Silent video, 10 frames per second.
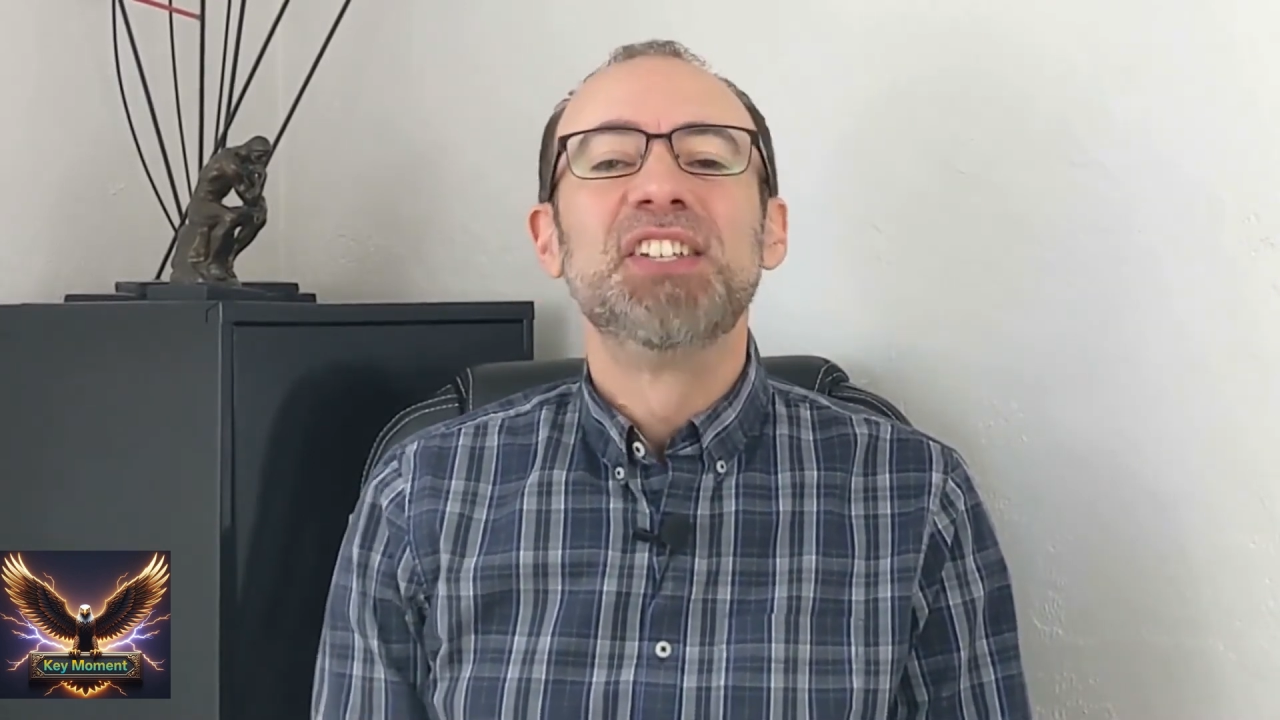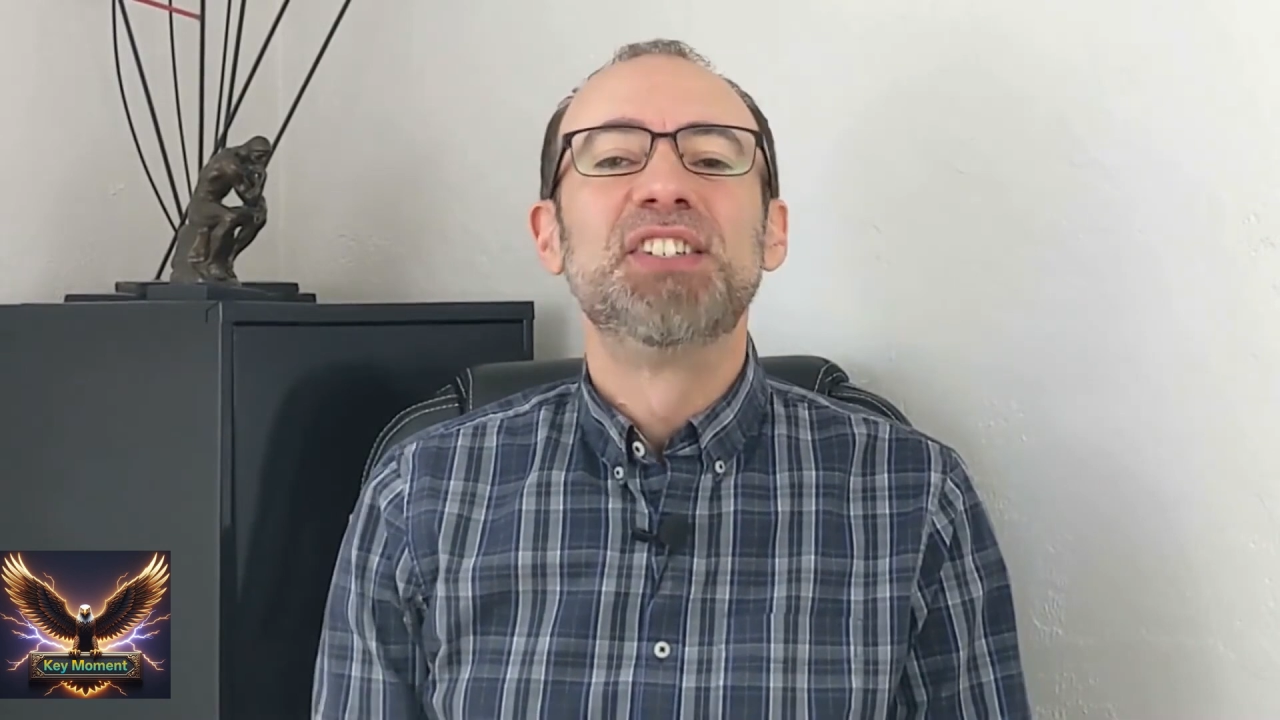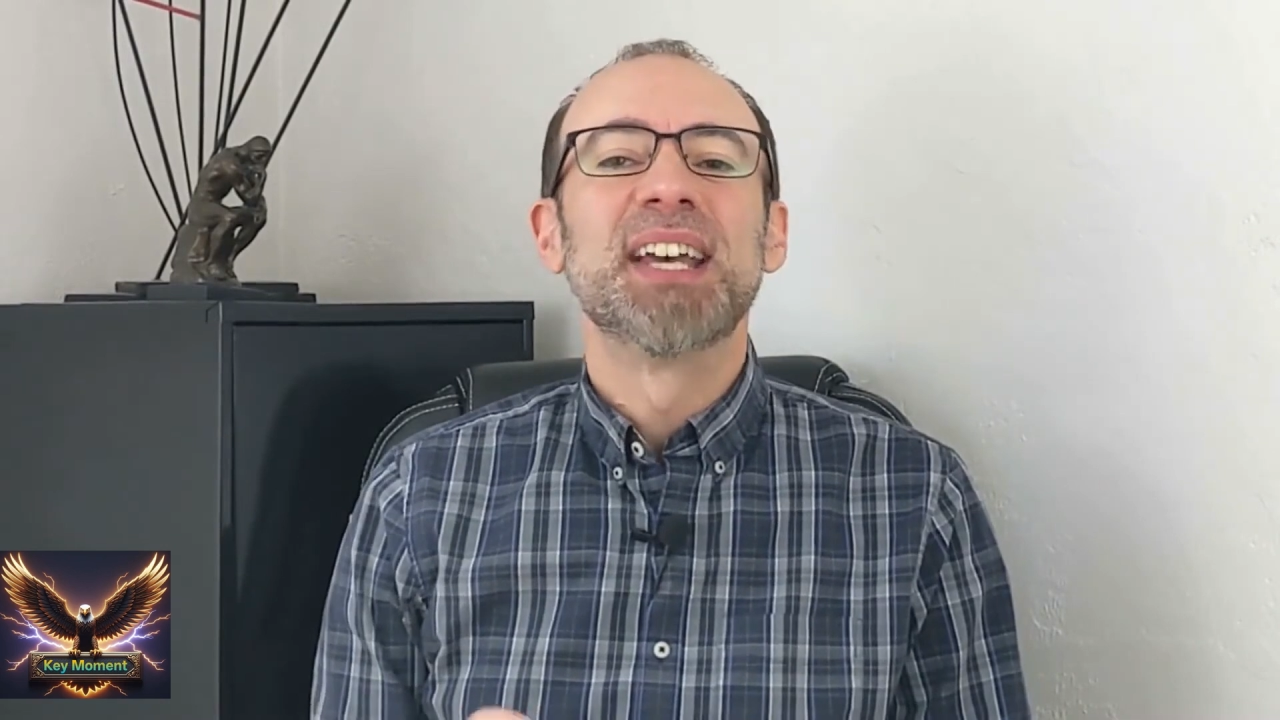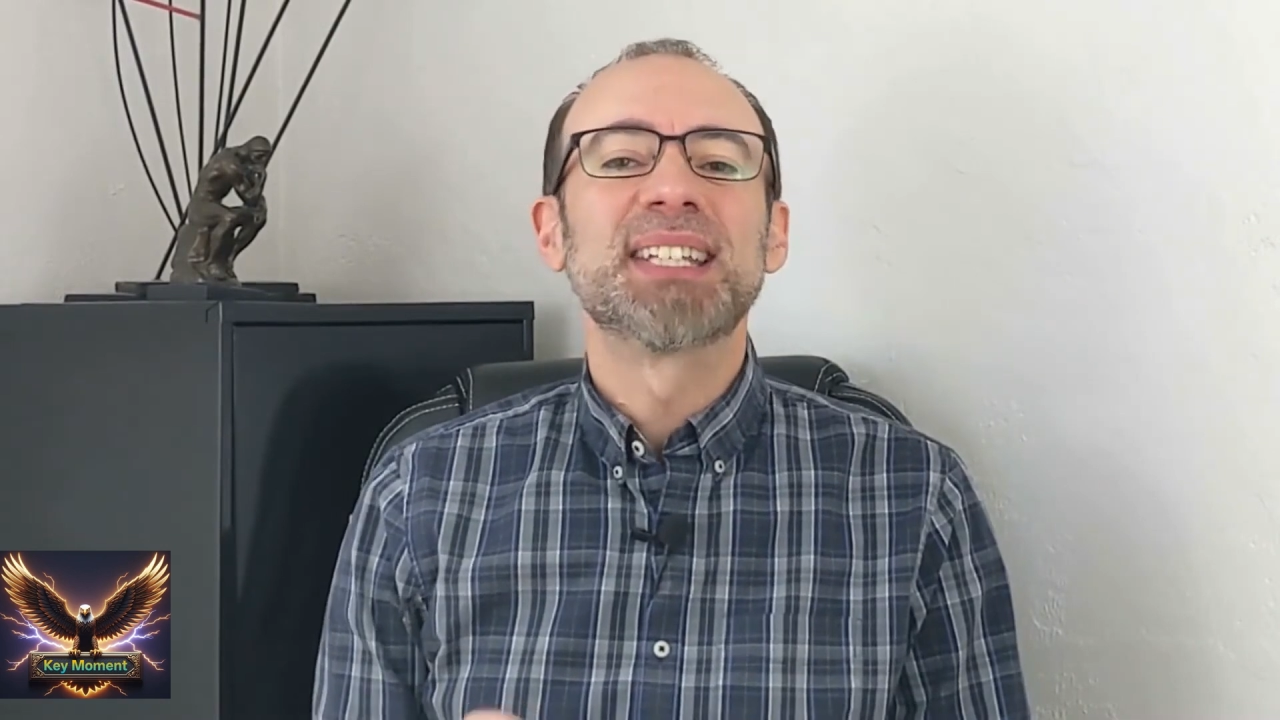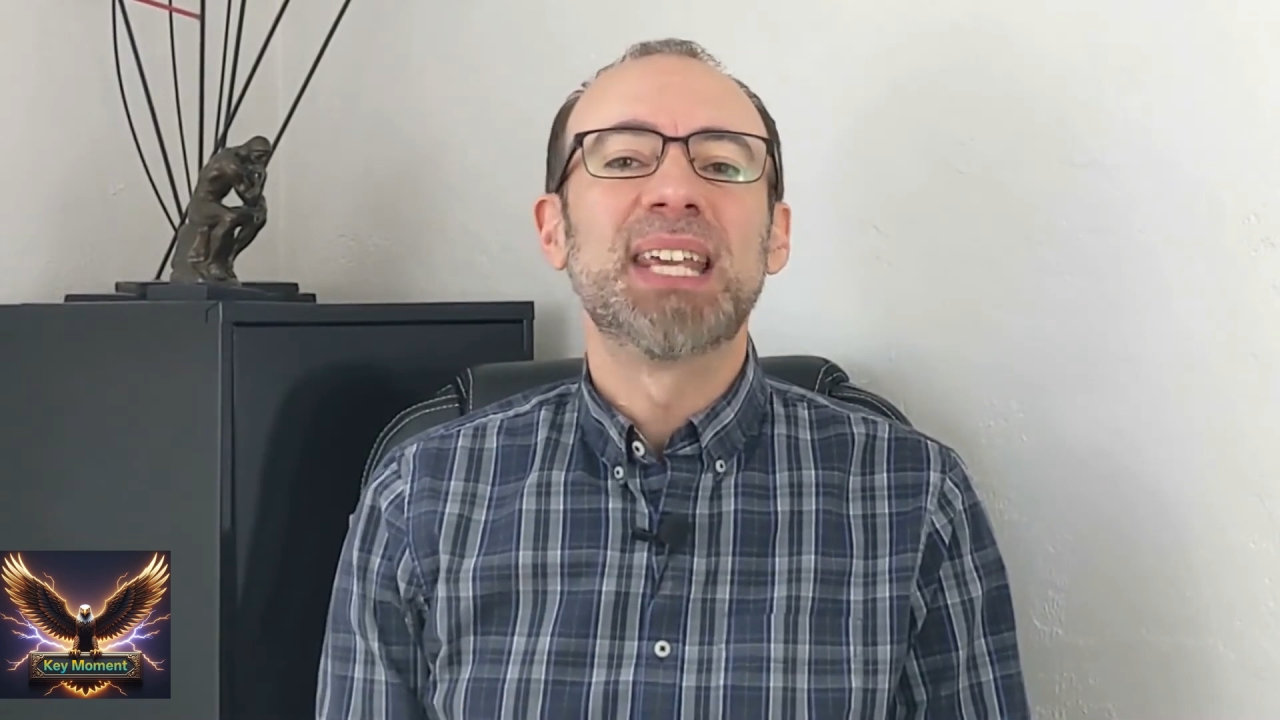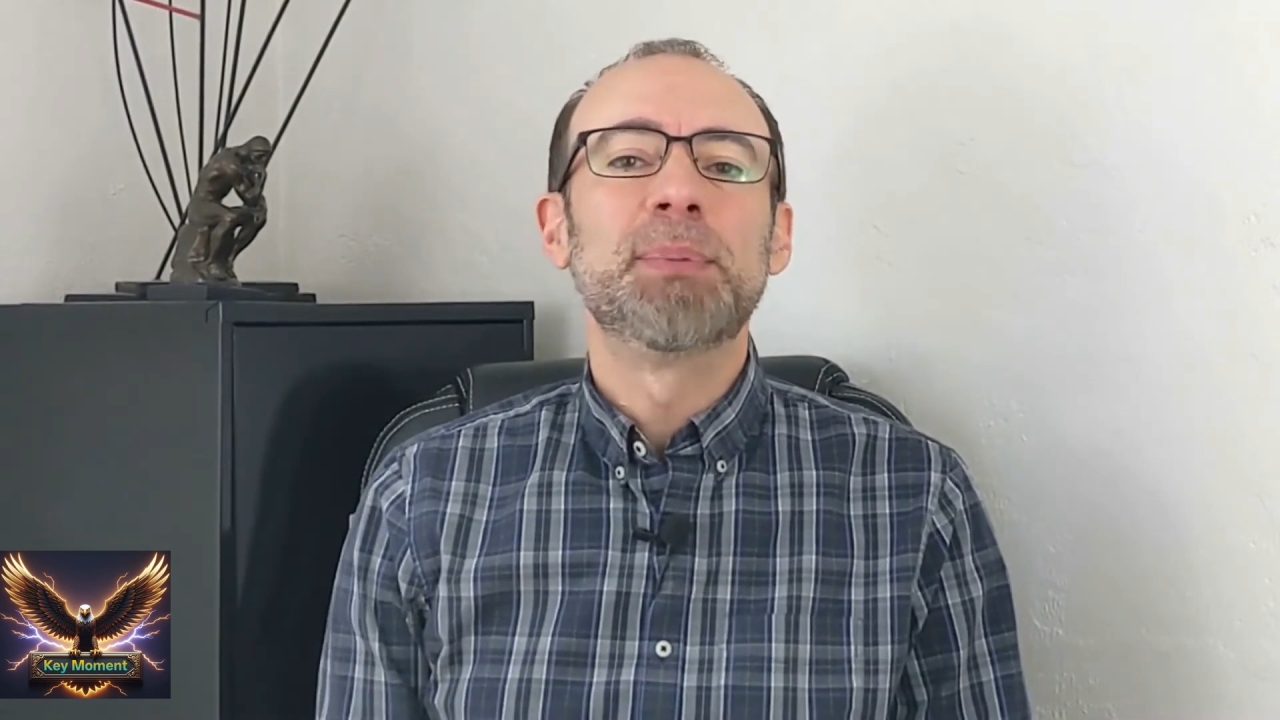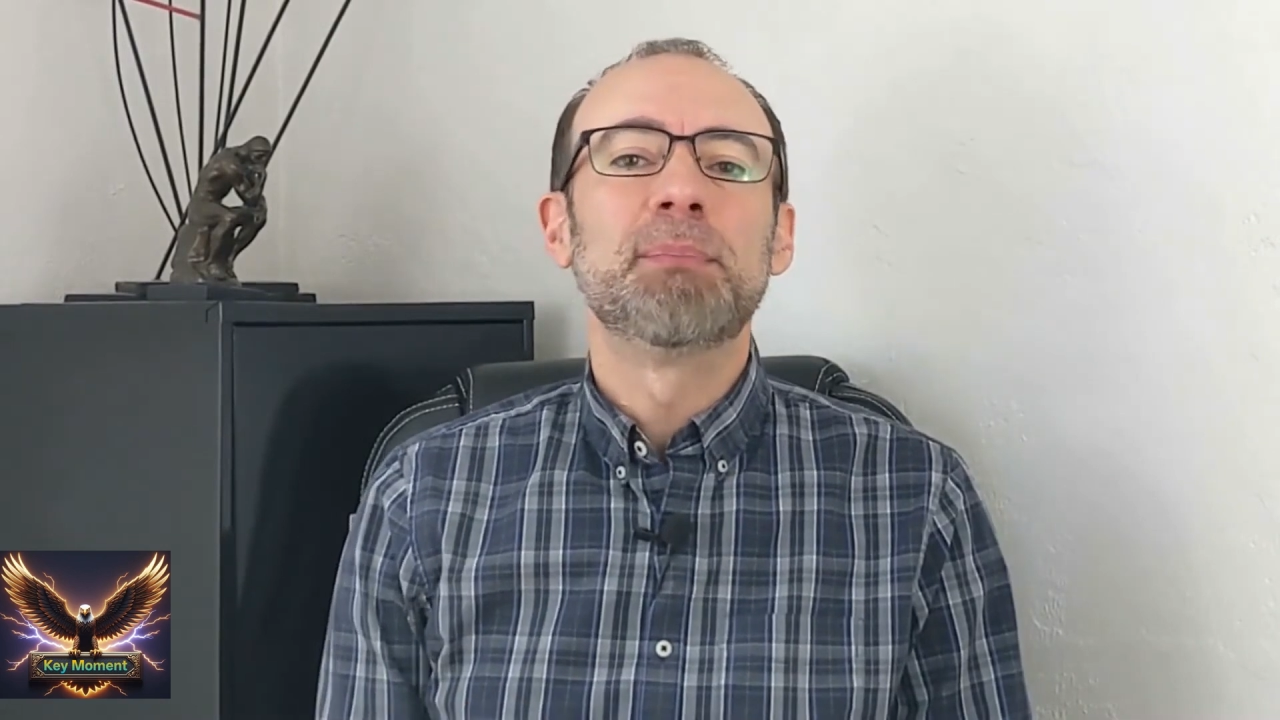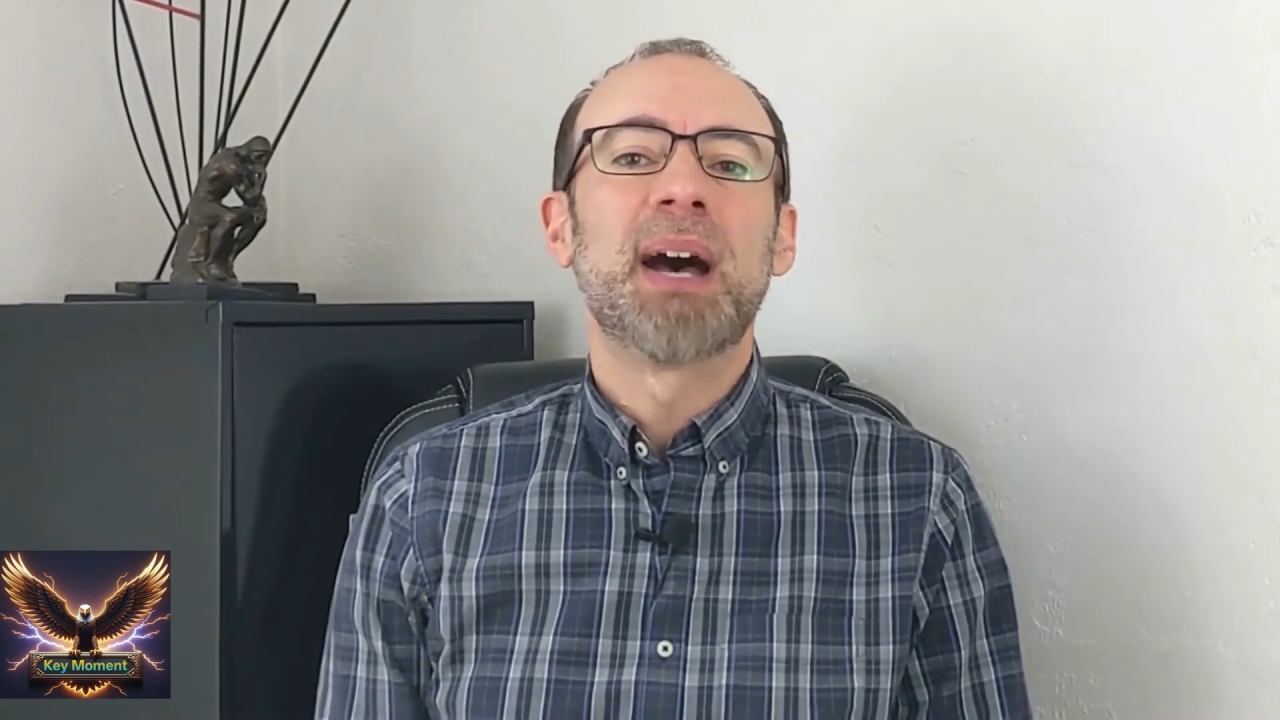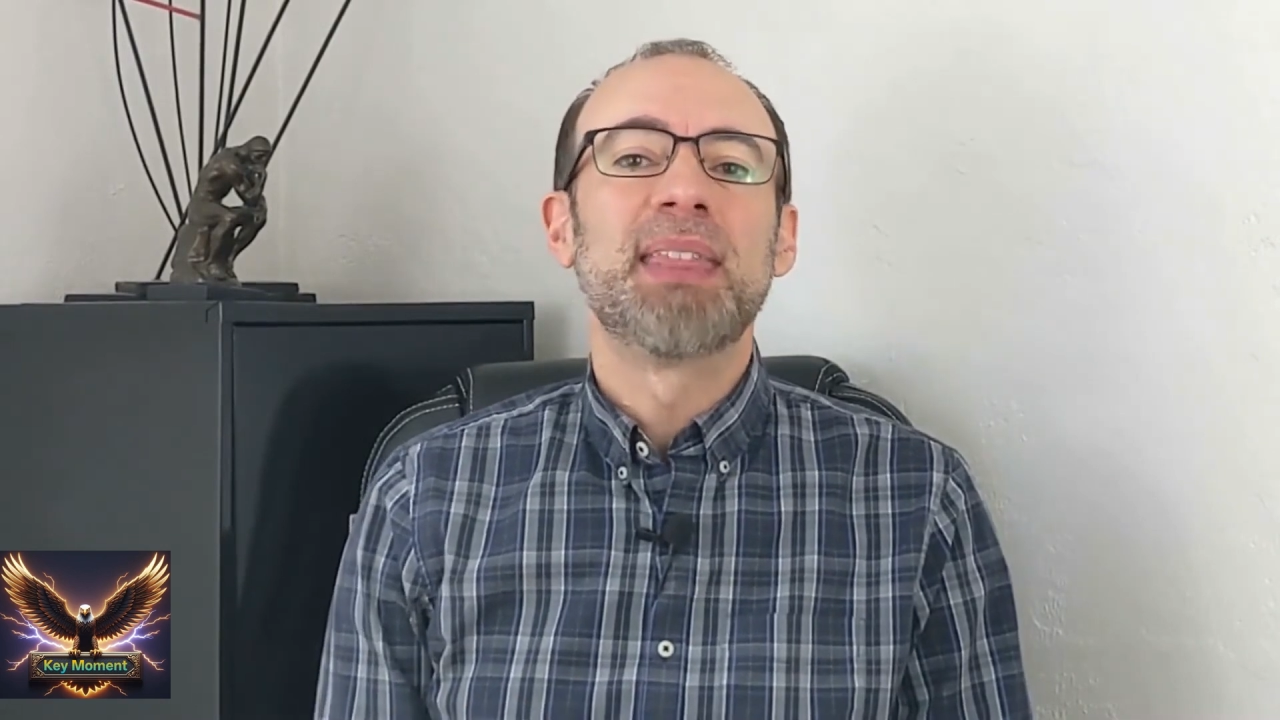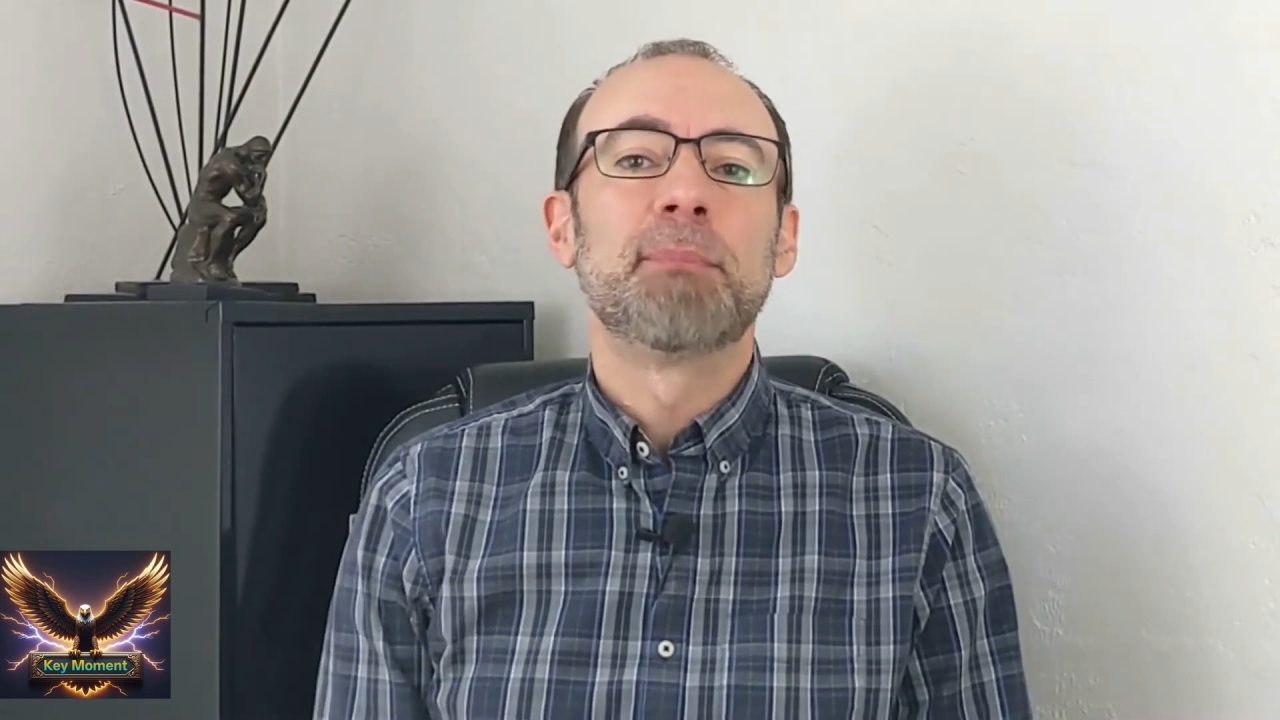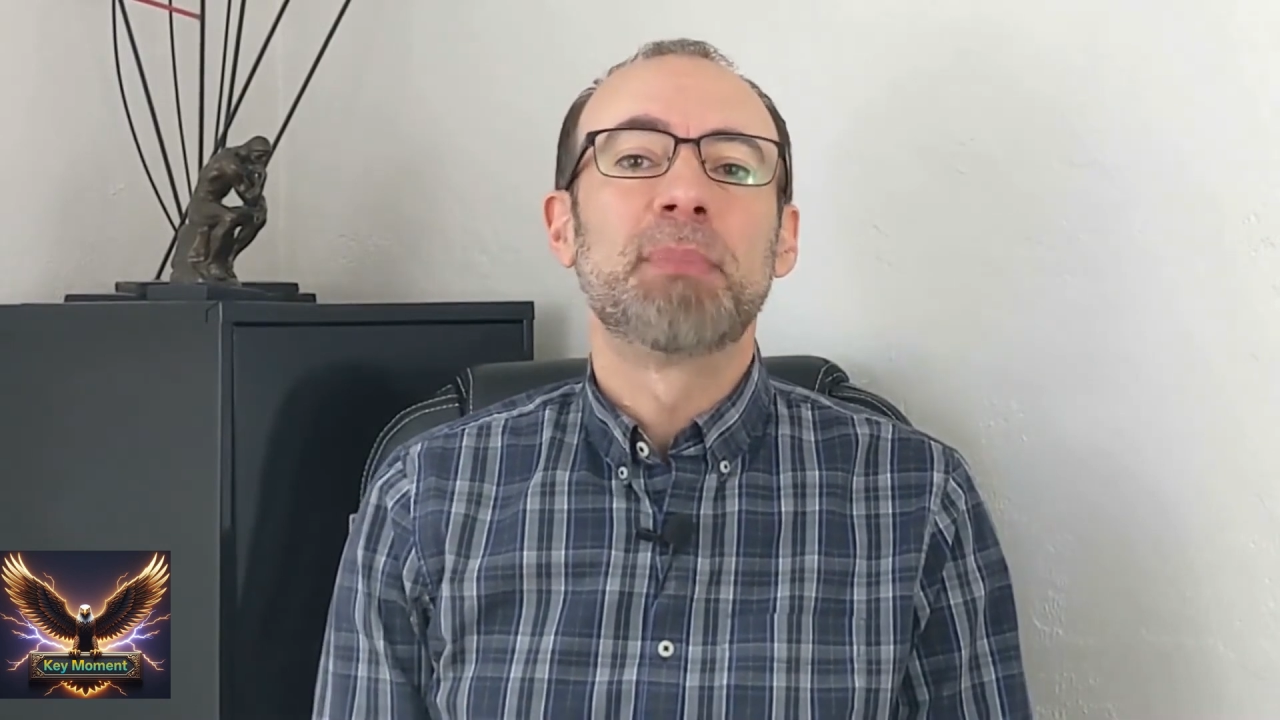just keep in mind that